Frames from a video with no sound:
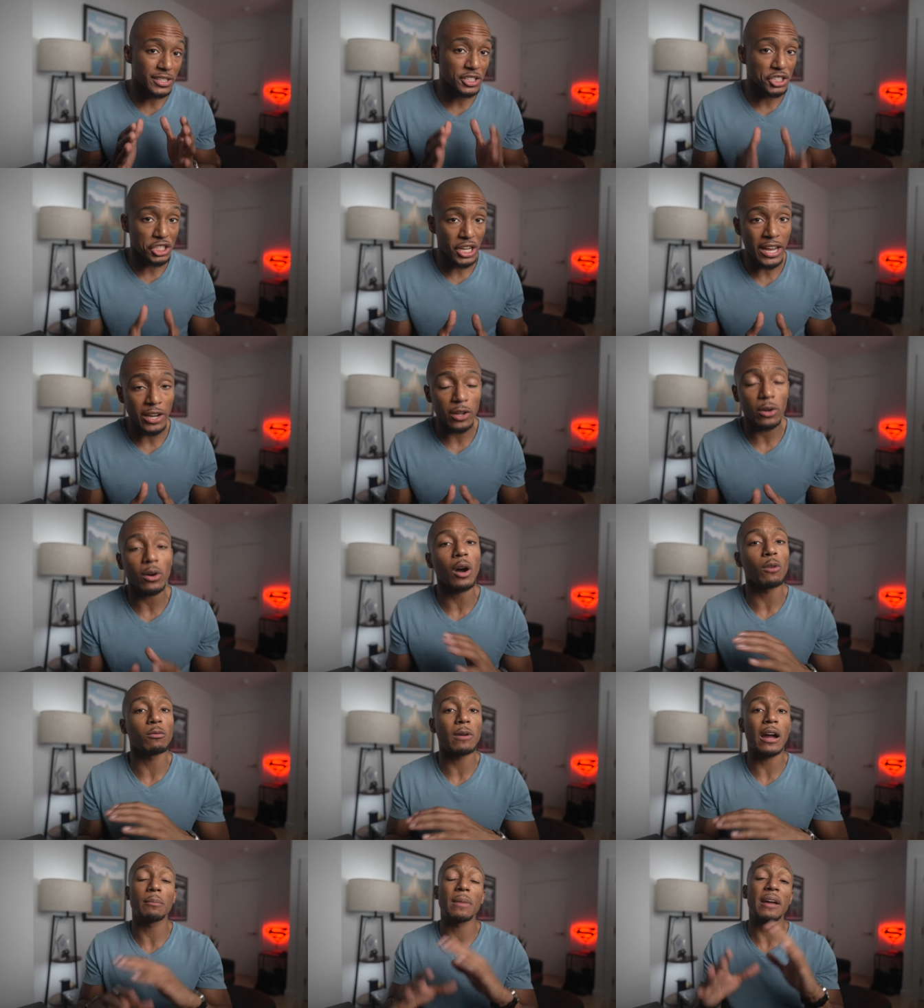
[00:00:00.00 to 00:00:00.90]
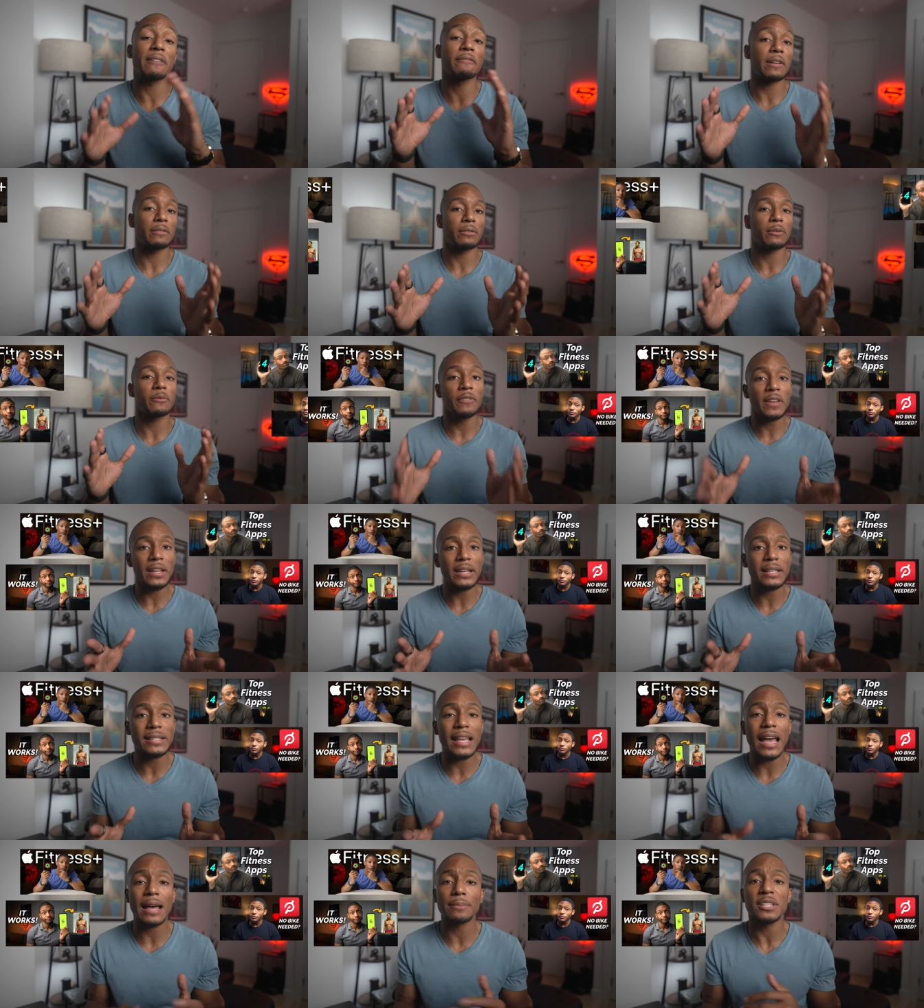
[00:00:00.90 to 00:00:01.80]
channel around my favorite
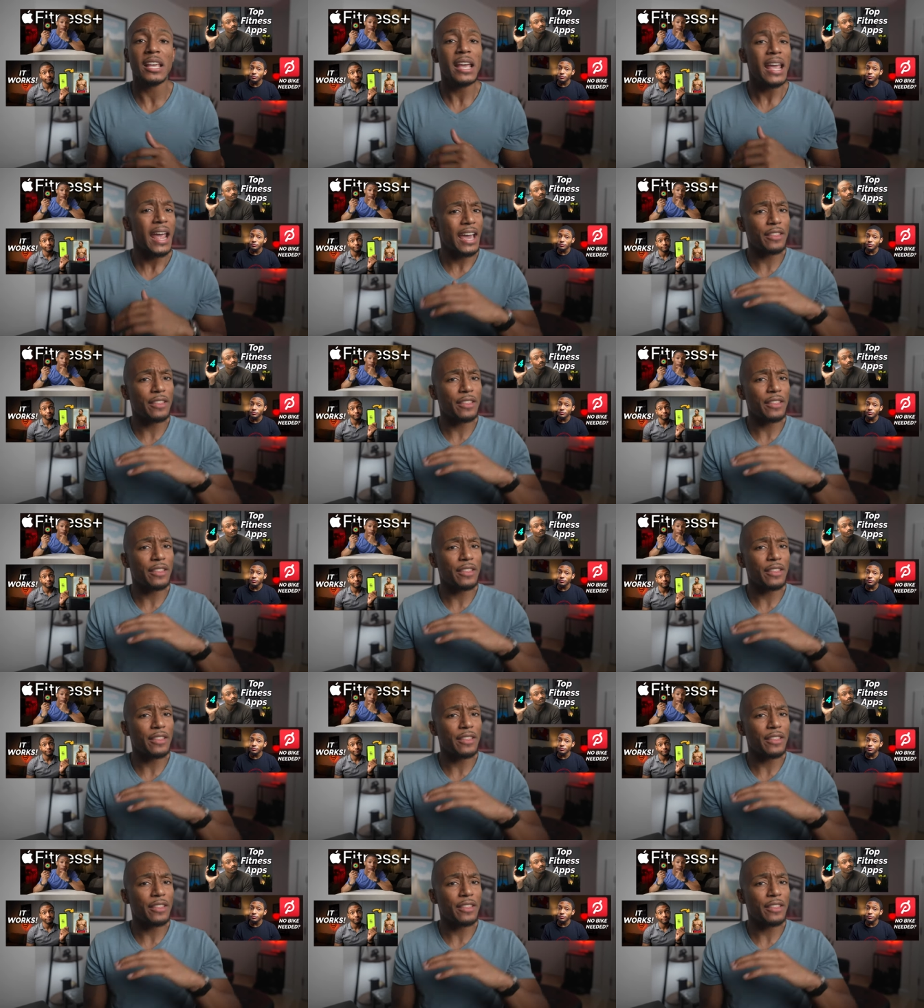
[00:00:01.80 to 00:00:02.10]
fitness apps,